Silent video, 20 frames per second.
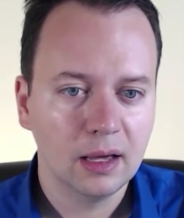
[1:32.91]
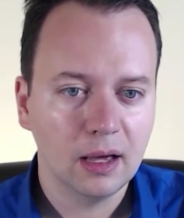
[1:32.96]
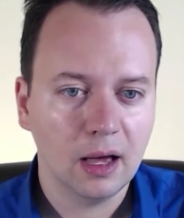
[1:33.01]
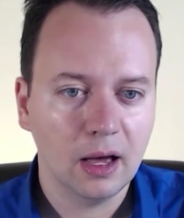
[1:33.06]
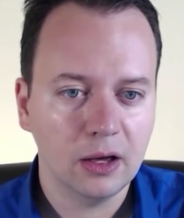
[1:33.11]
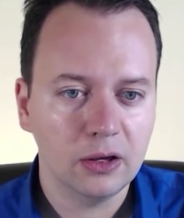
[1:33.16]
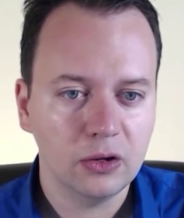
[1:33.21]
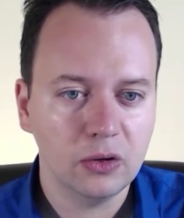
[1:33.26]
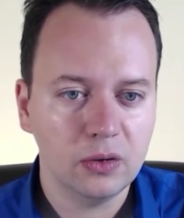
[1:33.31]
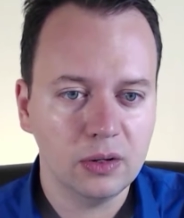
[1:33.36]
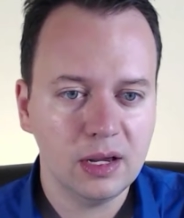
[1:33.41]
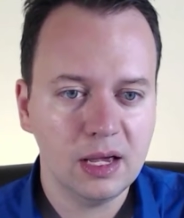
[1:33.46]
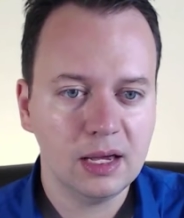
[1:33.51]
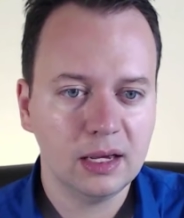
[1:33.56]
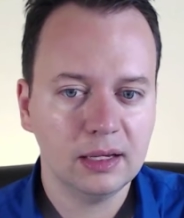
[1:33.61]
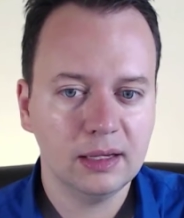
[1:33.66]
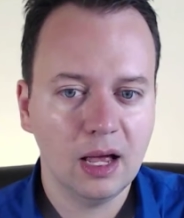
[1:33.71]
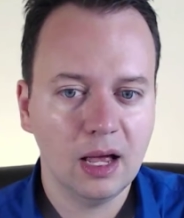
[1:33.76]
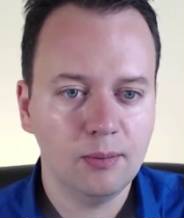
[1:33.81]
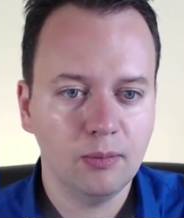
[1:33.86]
a unique
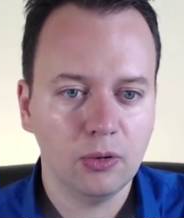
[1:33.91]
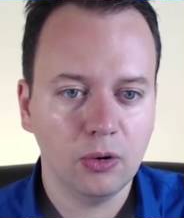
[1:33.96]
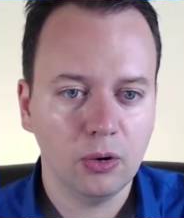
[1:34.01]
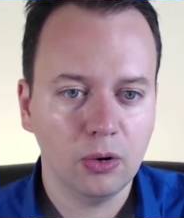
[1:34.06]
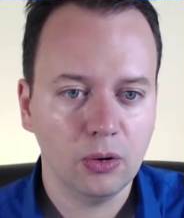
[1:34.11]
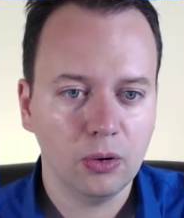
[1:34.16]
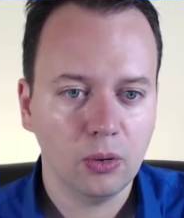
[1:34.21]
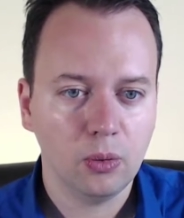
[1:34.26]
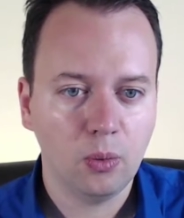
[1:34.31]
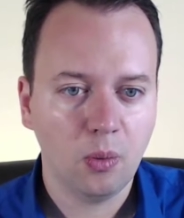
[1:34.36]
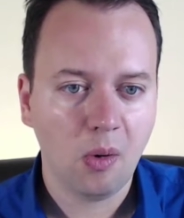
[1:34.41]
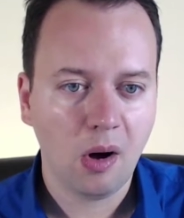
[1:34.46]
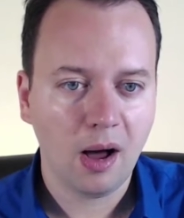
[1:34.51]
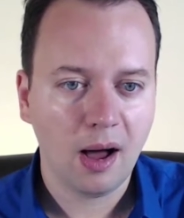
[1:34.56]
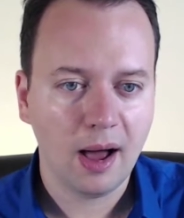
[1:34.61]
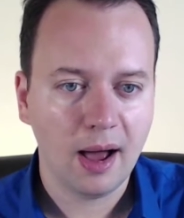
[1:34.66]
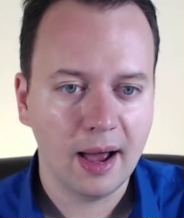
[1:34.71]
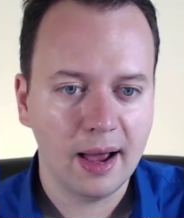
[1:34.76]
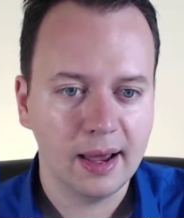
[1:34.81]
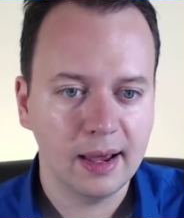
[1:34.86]
number
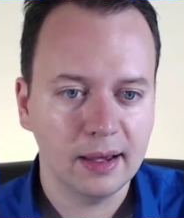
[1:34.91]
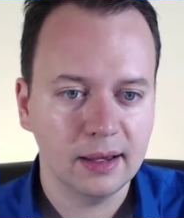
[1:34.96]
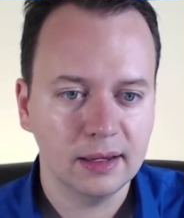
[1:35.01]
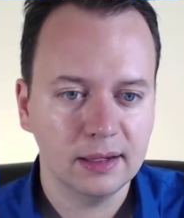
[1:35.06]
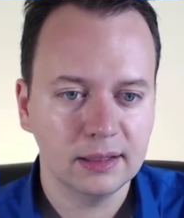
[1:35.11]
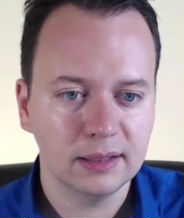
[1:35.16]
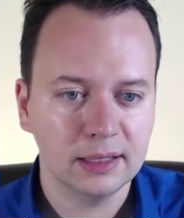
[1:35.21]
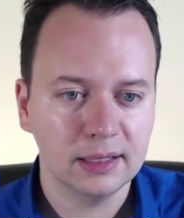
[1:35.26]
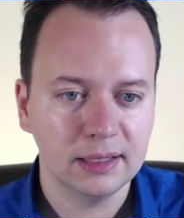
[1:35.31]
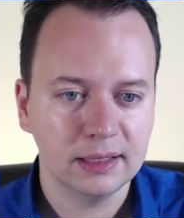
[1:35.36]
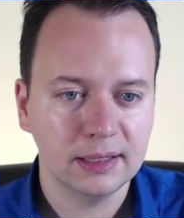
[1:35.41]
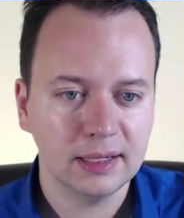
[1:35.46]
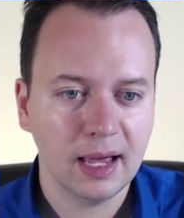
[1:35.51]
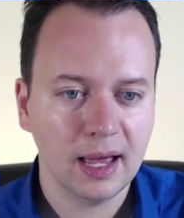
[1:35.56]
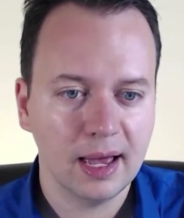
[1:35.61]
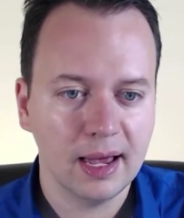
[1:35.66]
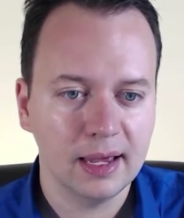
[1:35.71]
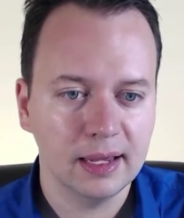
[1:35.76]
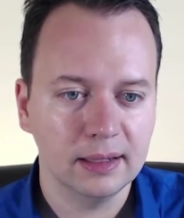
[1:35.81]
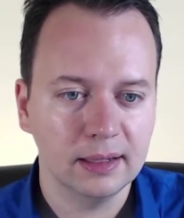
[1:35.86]
y is
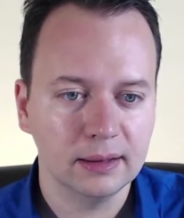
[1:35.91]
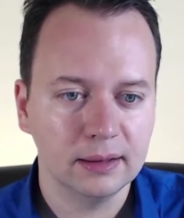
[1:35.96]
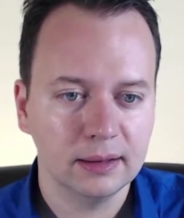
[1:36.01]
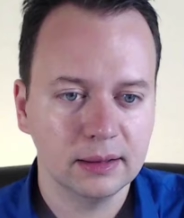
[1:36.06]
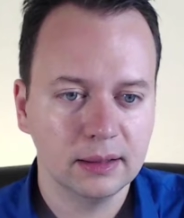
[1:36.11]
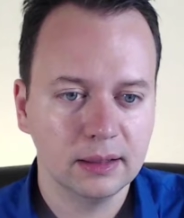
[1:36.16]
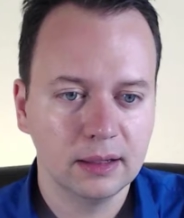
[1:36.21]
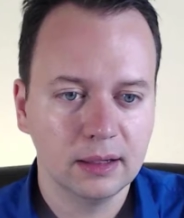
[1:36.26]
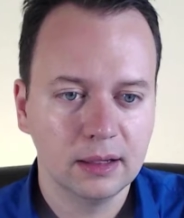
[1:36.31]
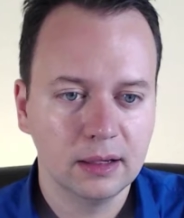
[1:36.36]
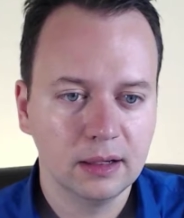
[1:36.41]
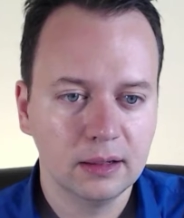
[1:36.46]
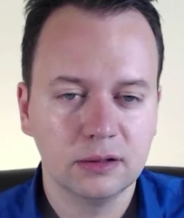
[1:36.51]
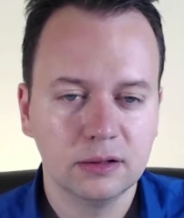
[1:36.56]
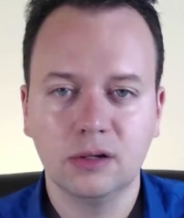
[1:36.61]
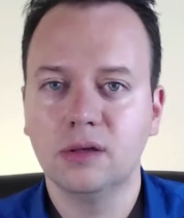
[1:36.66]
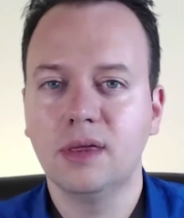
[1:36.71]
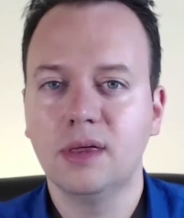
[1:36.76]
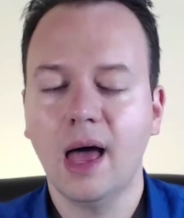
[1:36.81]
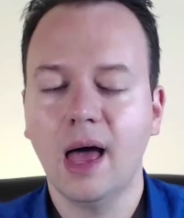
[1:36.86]
assigned
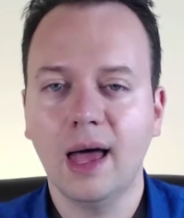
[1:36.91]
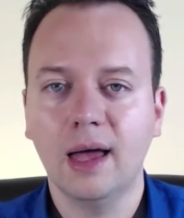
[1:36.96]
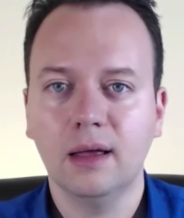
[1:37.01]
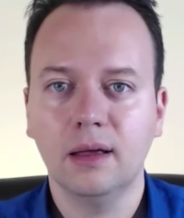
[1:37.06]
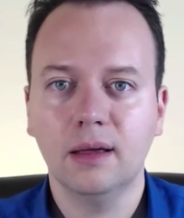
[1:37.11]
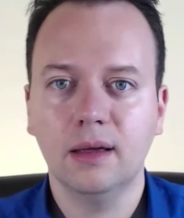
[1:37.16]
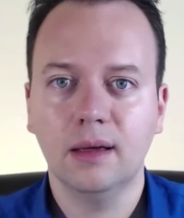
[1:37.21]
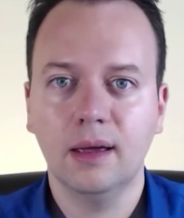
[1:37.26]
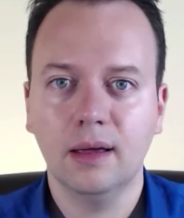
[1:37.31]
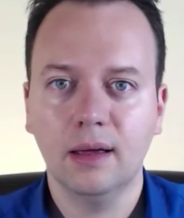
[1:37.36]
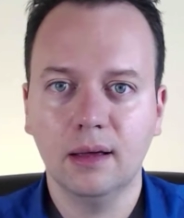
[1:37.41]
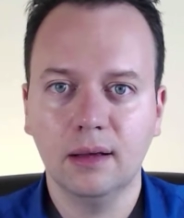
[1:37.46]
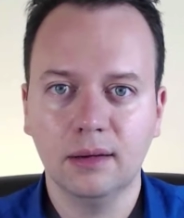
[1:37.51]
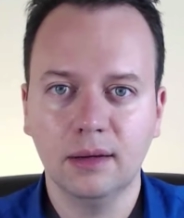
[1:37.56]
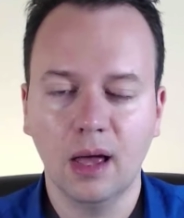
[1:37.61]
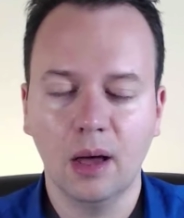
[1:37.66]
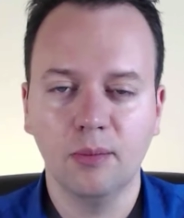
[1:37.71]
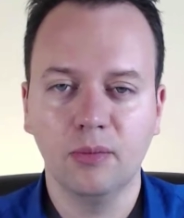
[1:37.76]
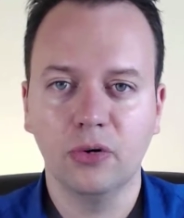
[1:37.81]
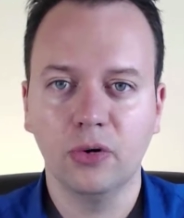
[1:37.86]
to that
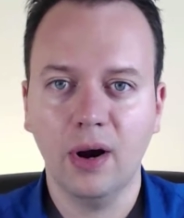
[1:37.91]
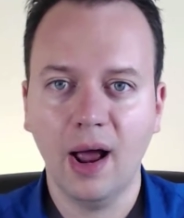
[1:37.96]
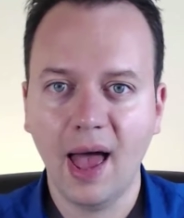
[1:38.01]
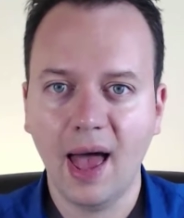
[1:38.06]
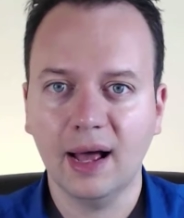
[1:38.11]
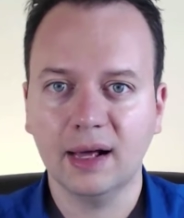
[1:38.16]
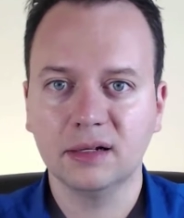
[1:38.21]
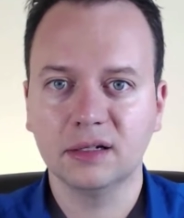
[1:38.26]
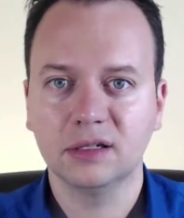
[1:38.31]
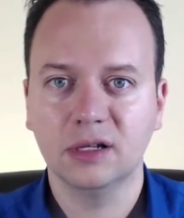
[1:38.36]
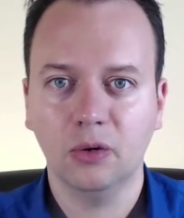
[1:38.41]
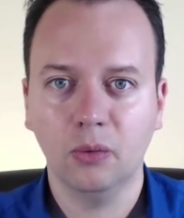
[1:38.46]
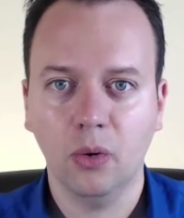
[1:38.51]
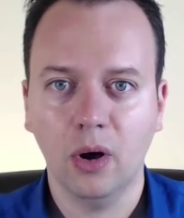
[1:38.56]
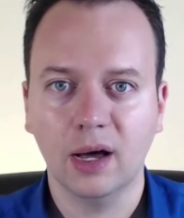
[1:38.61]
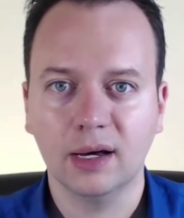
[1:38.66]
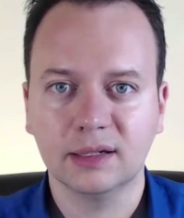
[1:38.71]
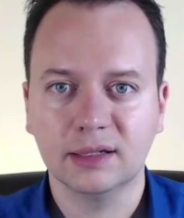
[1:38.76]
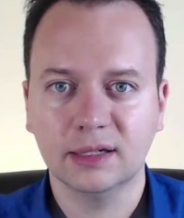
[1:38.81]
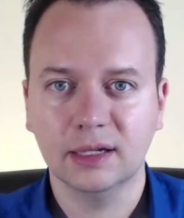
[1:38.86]
number x that
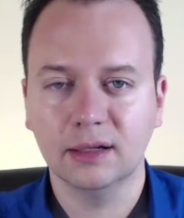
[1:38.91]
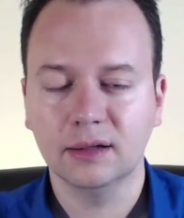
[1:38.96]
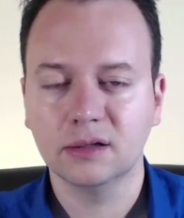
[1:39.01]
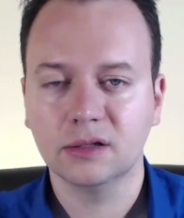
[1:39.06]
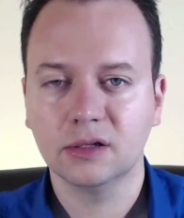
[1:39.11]
walks in.